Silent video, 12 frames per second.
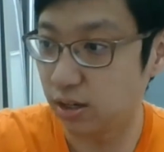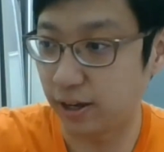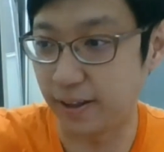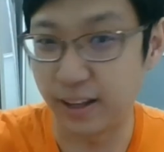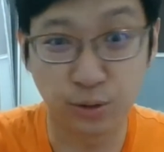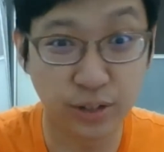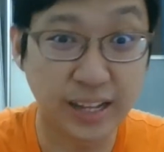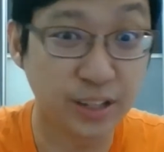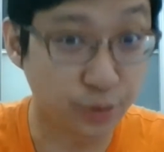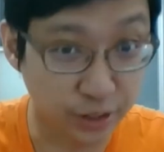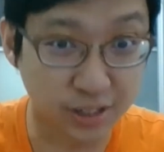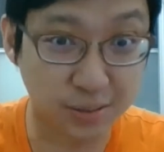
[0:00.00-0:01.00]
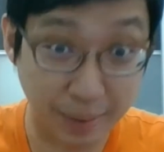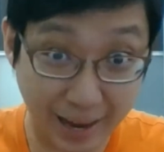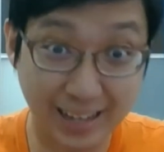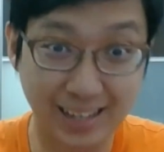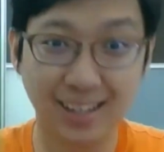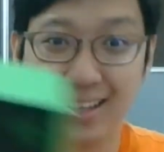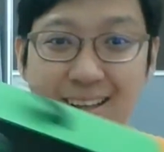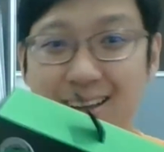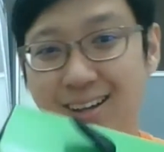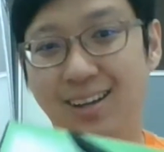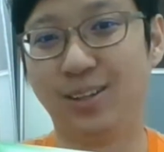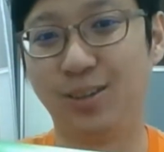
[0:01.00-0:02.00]
And I don't think I need to read the spec.
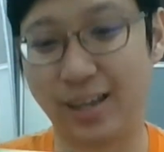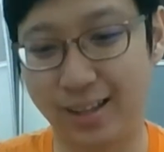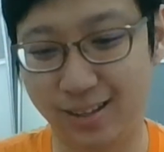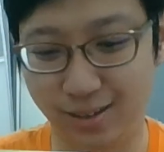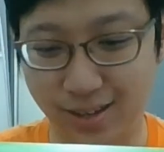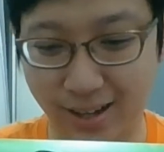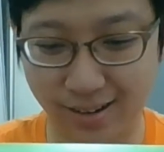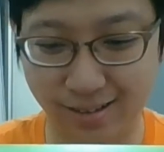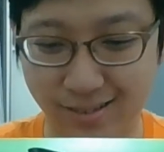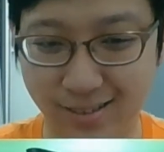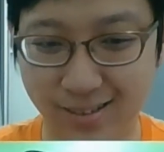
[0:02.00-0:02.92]
You can